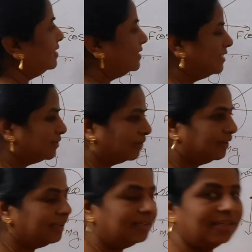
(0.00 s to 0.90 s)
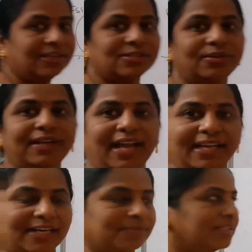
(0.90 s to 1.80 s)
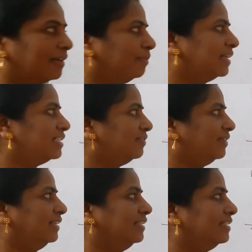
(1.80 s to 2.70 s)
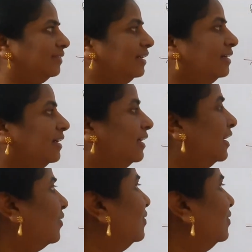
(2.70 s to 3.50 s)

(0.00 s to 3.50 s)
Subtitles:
is this only. So diagrams are must for this one. Now